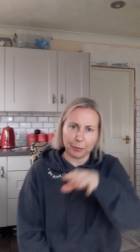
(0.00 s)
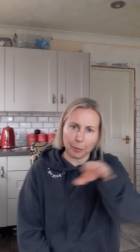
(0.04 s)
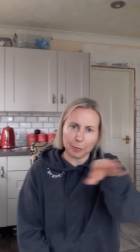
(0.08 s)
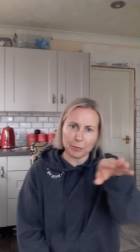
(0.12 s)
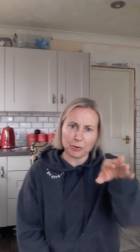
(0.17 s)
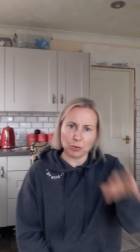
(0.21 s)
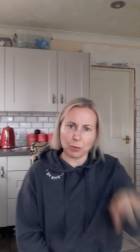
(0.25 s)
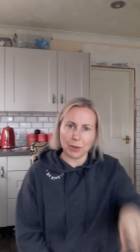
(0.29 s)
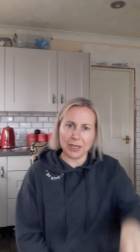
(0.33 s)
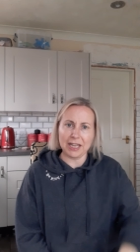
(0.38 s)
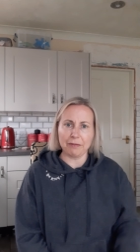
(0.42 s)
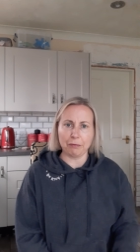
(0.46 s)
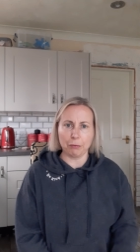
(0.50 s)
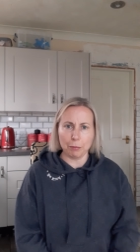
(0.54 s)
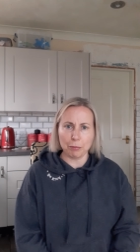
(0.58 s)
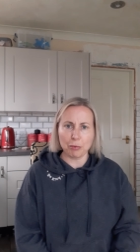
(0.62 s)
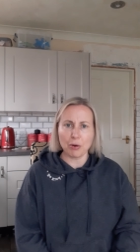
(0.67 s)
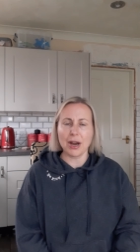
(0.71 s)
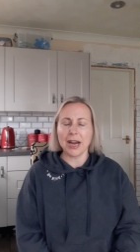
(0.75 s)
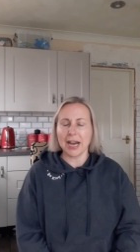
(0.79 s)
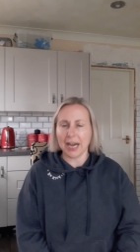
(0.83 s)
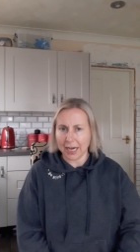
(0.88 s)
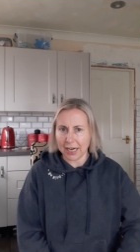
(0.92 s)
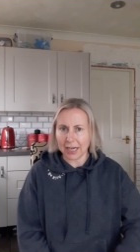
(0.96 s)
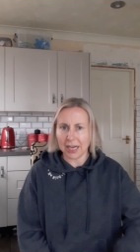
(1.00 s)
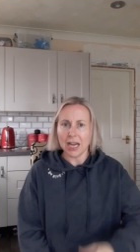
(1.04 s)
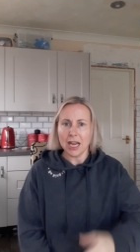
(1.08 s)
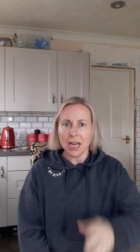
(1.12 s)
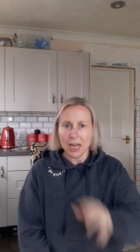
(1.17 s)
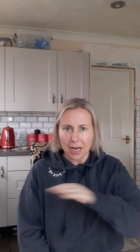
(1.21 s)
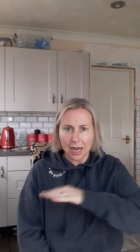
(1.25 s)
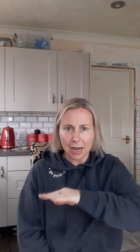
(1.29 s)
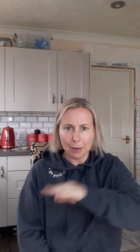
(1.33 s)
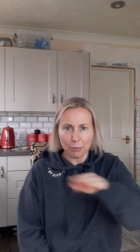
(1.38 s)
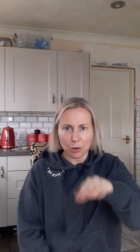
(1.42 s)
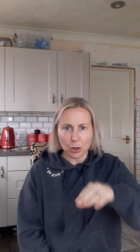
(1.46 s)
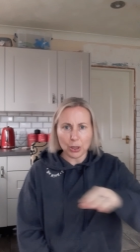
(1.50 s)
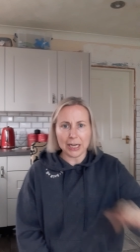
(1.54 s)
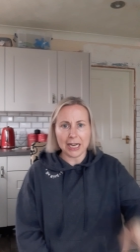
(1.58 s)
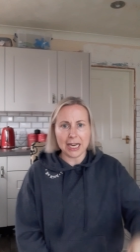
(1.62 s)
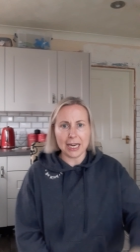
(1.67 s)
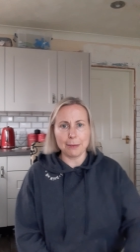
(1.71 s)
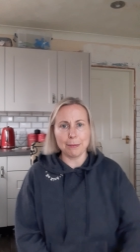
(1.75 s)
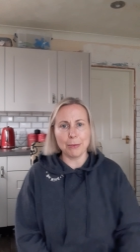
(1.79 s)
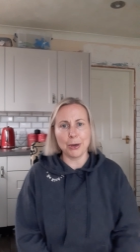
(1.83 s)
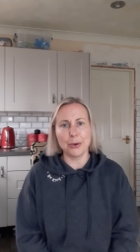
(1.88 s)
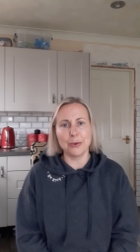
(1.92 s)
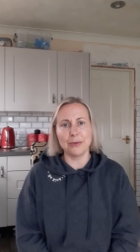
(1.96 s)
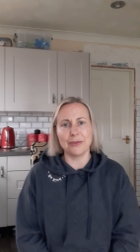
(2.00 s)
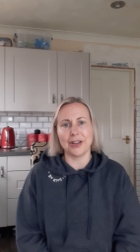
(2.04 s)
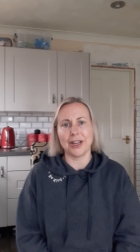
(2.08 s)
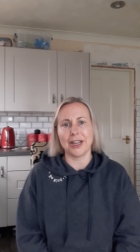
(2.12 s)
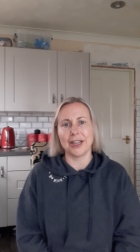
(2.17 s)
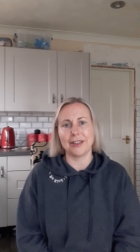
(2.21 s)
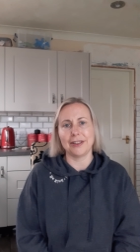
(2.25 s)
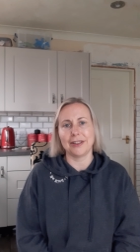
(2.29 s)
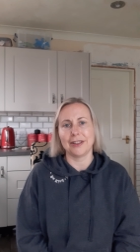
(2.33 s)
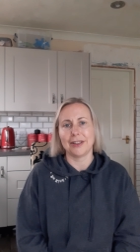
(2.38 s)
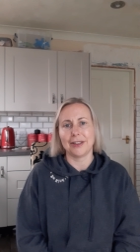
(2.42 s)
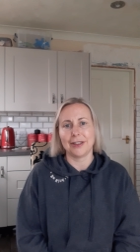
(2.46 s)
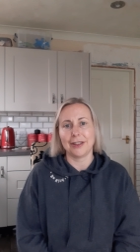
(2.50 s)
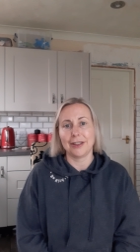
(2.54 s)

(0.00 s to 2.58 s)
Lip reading: but between every break, I'm going to keep moving.